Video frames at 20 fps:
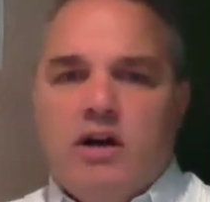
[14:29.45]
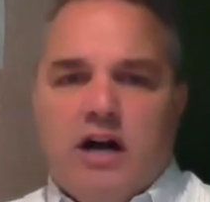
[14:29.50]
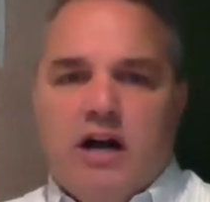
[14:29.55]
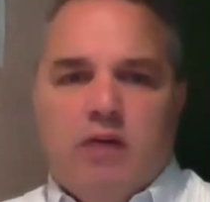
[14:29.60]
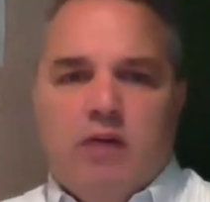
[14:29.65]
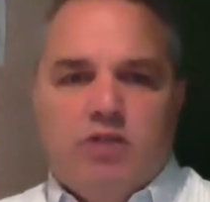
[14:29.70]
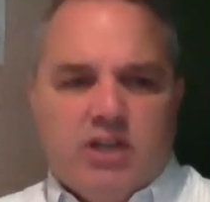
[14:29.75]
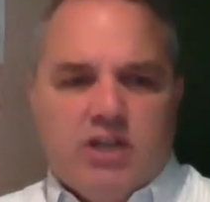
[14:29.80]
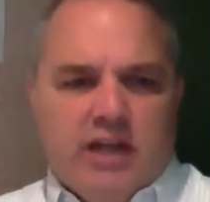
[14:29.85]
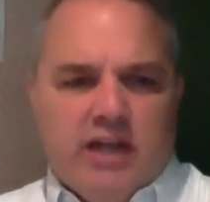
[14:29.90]

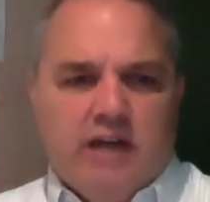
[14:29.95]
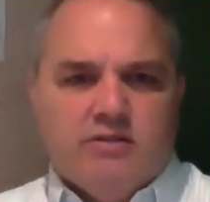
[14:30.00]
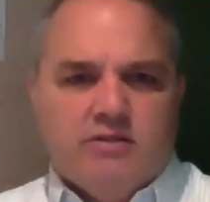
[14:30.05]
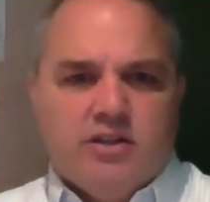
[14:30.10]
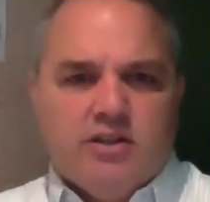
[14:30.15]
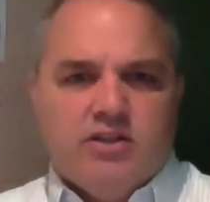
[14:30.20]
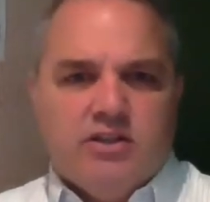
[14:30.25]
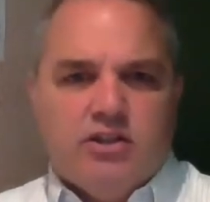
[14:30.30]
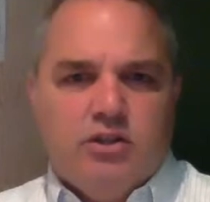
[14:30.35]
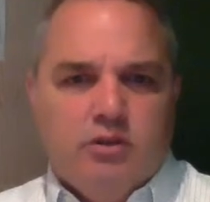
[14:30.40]
which allows
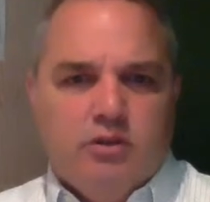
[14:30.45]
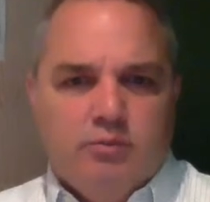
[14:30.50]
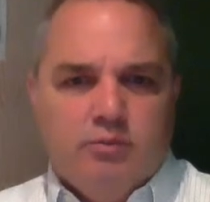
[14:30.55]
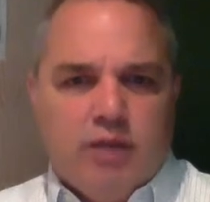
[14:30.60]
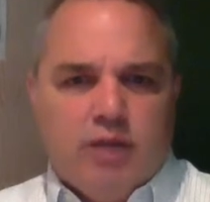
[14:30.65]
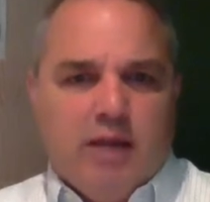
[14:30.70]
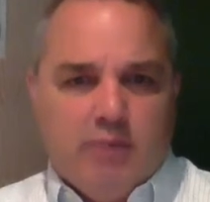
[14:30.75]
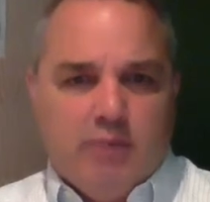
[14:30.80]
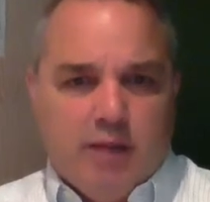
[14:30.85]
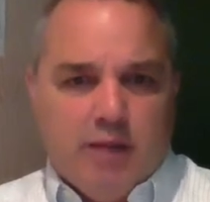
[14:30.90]
us to
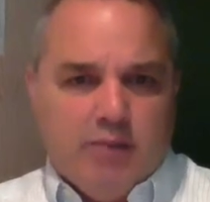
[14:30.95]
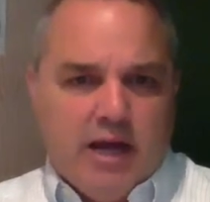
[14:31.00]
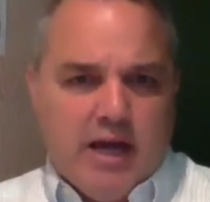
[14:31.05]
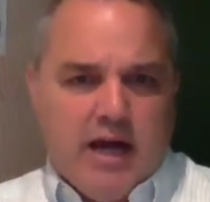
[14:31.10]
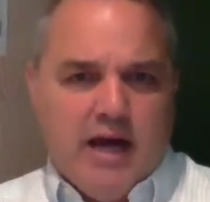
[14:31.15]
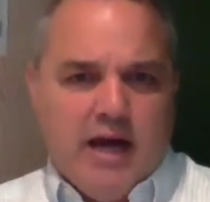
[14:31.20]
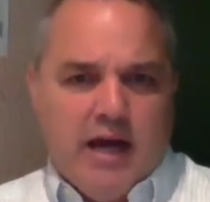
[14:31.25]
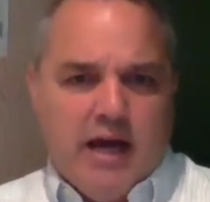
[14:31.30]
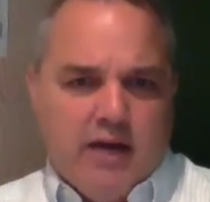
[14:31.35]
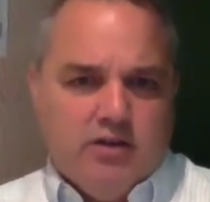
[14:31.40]
blah, blah,
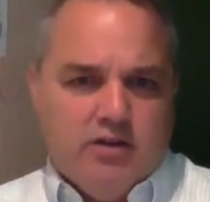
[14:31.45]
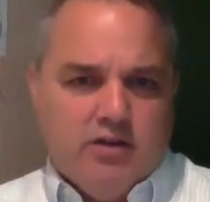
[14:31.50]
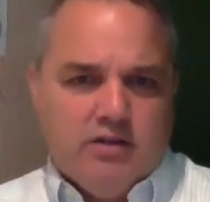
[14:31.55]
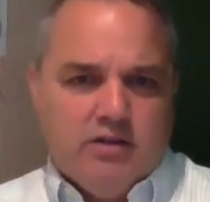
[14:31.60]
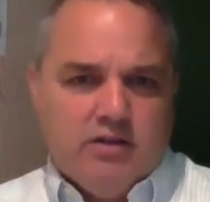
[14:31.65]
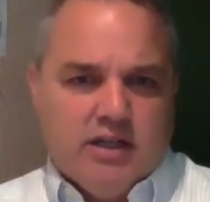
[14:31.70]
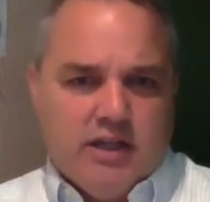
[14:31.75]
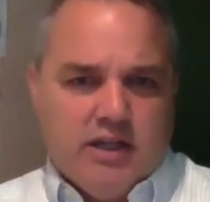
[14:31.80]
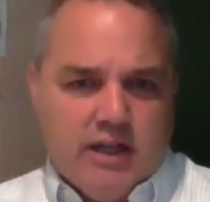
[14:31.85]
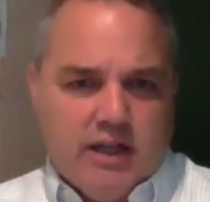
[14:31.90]
blah, and do
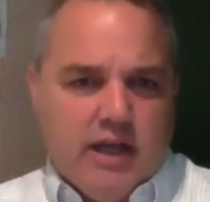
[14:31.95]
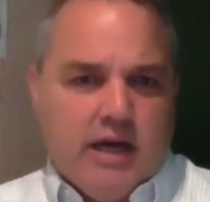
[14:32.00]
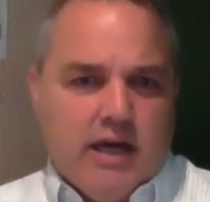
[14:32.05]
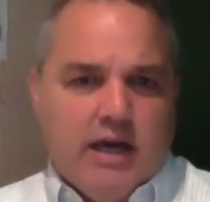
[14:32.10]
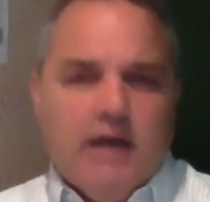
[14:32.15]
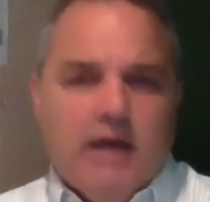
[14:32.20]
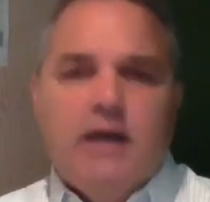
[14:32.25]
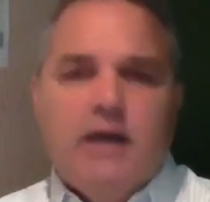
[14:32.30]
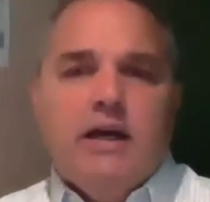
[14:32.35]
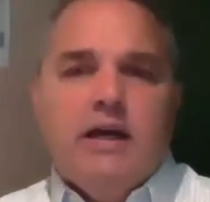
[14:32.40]

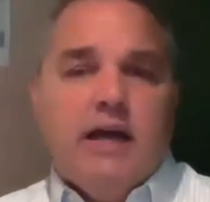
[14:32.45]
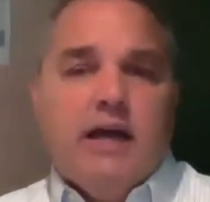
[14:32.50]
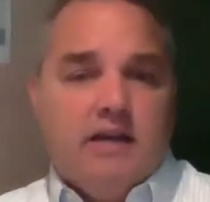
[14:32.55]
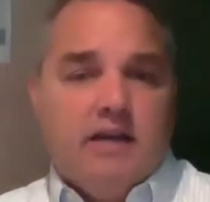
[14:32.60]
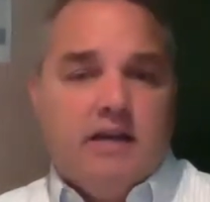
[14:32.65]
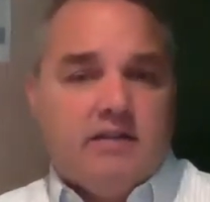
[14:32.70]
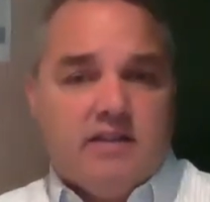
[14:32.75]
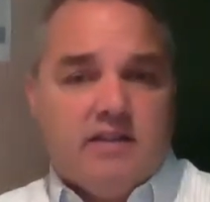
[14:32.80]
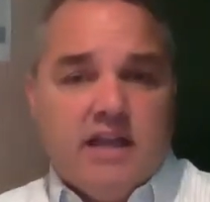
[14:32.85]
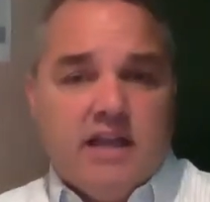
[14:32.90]
da-da-da,
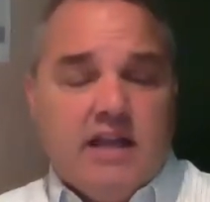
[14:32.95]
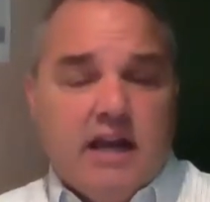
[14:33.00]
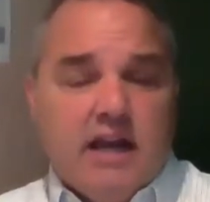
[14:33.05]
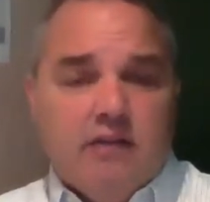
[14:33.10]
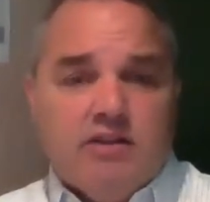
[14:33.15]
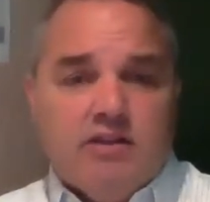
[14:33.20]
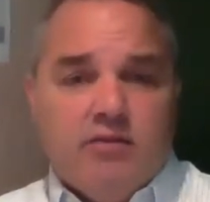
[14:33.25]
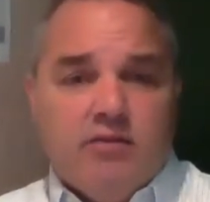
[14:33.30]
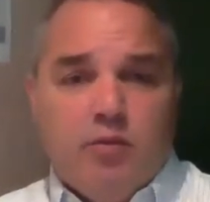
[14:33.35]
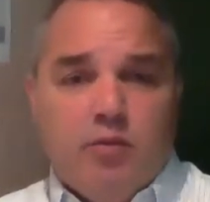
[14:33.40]
and send that out
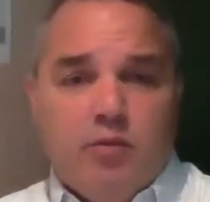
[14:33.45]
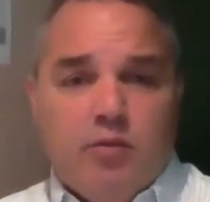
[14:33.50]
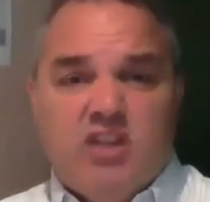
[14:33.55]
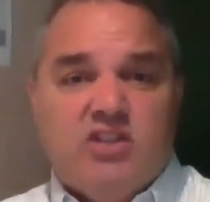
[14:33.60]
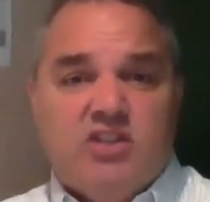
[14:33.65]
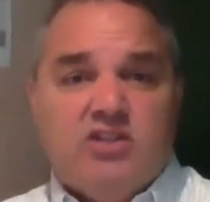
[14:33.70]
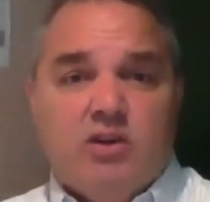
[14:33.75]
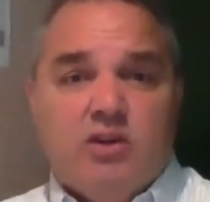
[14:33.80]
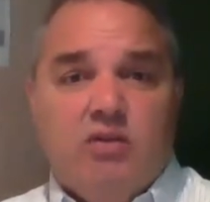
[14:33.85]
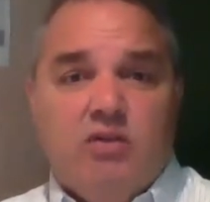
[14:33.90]
to everybody
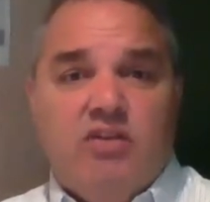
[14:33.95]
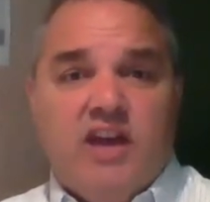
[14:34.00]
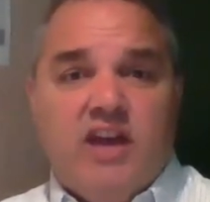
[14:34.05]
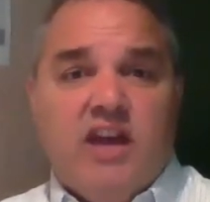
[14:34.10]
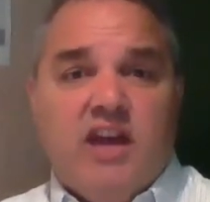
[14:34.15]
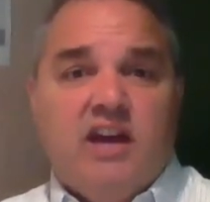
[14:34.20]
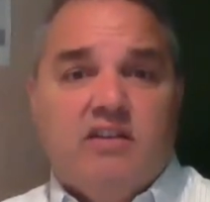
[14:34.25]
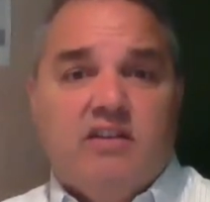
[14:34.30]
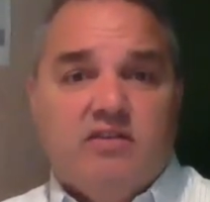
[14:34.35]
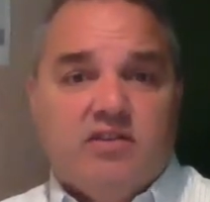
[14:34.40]
so they
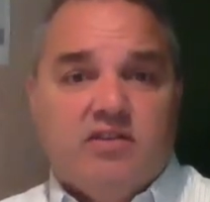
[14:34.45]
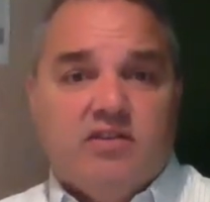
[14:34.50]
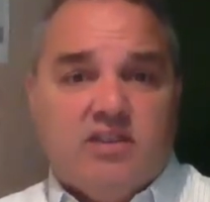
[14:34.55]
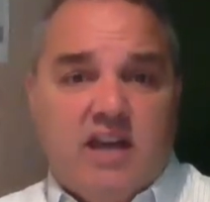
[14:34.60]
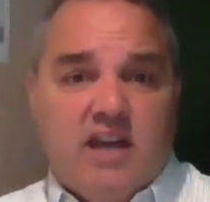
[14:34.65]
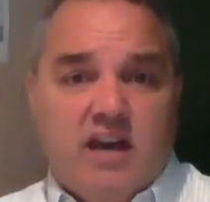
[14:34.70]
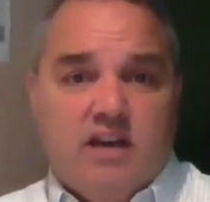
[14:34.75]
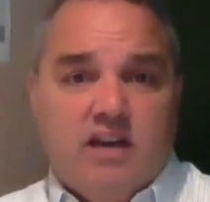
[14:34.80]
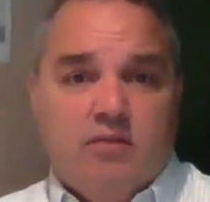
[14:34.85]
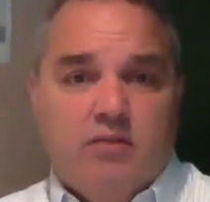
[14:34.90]
understand.